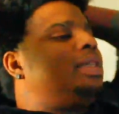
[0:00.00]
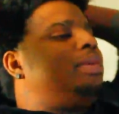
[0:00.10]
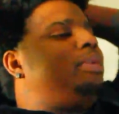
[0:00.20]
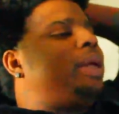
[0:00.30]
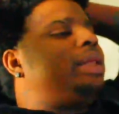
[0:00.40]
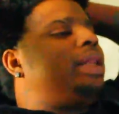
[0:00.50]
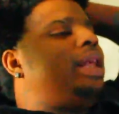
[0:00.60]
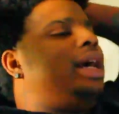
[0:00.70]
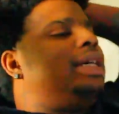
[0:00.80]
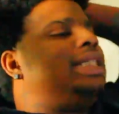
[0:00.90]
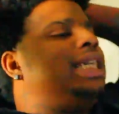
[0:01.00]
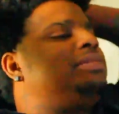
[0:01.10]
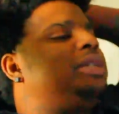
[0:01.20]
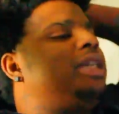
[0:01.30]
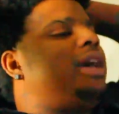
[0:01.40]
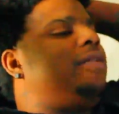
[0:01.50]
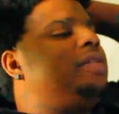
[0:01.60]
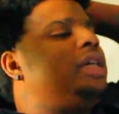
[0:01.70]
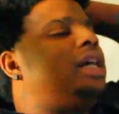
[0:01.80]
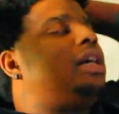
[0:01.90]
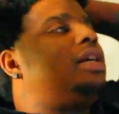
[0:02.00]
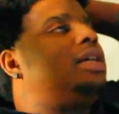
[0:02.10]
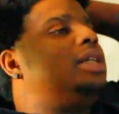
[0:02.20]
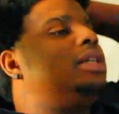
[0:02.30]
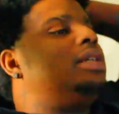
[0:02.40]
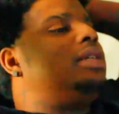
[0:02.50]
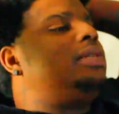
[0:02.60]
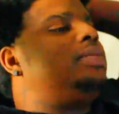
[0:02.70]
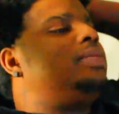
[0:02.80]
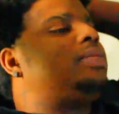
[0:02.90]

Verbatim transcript: We break that last segment down for y'all.